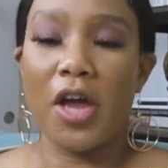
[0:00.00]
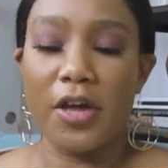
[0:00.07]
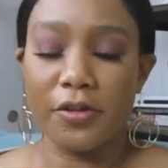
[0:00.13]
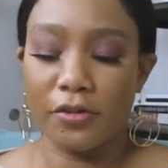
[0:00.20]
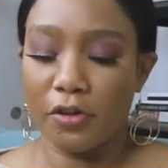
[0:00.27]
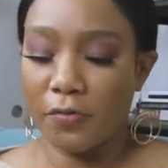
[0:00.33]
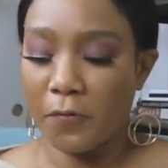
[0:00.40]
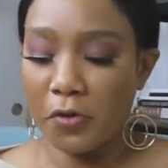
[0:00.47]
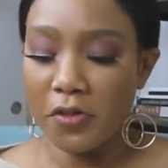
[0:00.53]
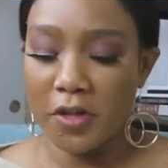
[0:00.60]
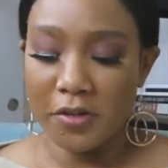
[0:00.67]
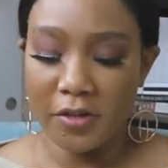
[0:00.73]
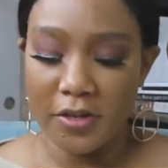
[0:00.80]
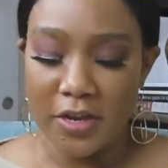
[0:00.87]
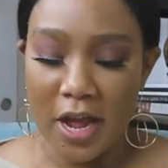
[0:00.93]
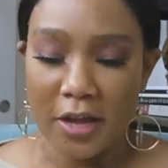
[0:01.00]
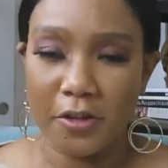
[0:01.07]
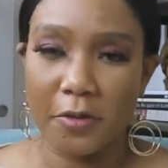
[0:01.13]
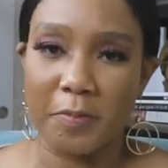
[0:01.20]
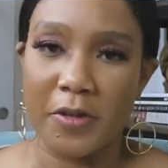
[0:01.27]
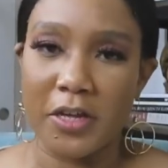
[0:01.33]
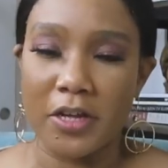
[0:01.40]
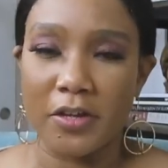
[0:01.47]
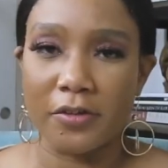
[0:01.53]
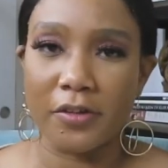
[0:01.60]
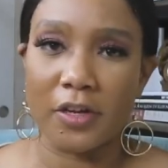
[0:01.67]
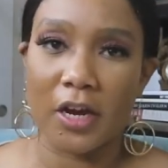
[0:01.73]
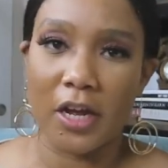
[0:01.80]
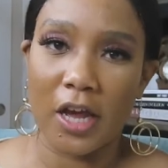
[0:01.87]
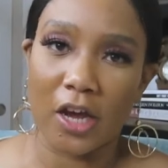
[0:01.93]
Okay, so for this next
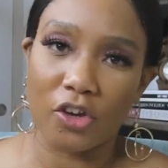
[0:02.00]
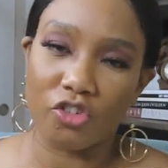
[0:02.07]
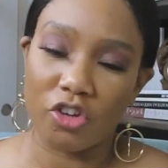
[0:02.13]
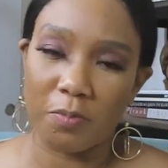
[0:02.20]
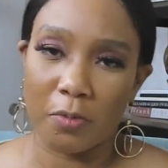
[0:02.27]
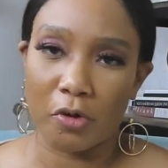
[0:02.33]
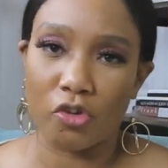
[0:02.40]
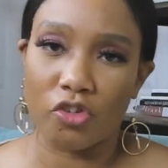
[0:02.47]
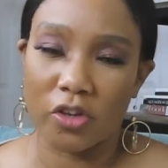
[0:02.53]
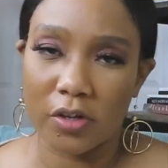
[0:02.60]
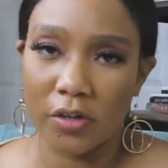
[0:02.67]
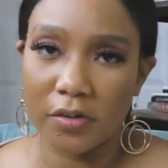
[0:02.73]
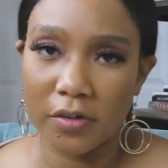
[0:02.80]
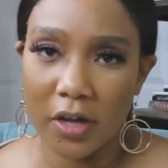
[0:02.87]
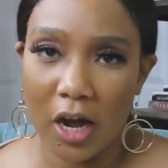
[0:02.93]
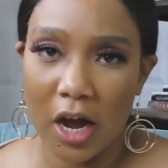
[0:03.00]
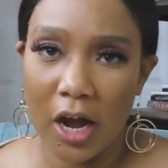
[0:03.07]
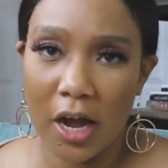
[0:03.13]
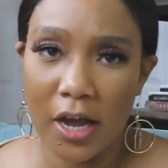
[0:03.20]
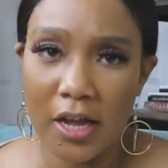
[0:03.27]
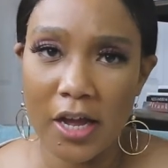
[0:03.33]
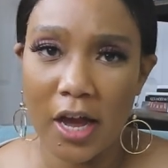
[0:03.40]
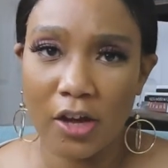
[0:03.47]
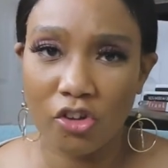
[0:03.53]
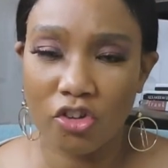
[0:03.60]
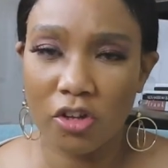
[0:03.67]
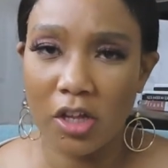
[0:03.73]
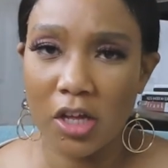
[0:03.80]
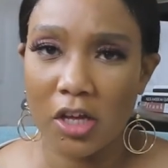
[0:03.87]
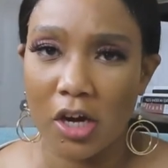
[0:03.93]
piece that I actually purchased, I
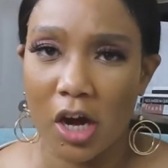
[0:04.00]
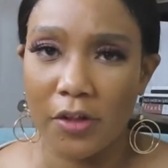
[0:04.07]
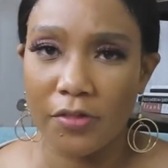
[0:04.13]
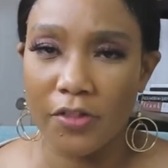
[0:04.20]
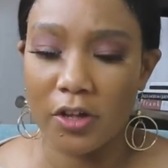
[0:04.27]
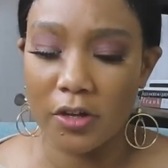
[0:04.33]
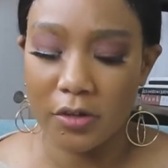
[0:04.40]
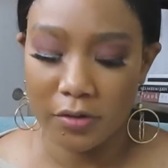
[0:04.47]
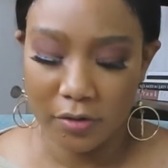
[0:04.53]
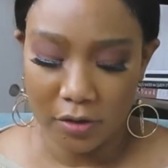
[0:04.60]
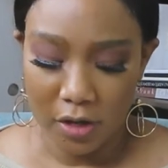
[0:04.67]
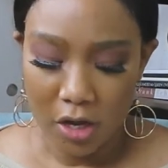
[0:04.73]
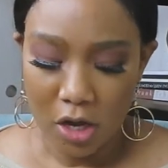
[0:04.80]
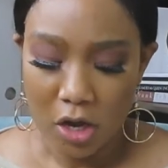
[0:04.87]
actually got this